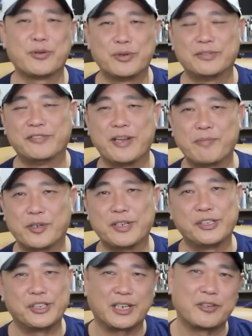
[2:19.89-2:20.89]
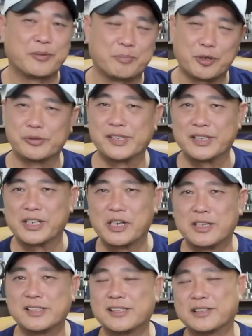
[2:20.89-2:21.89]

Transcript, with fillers: We'll vape on it, check out the pros and cons.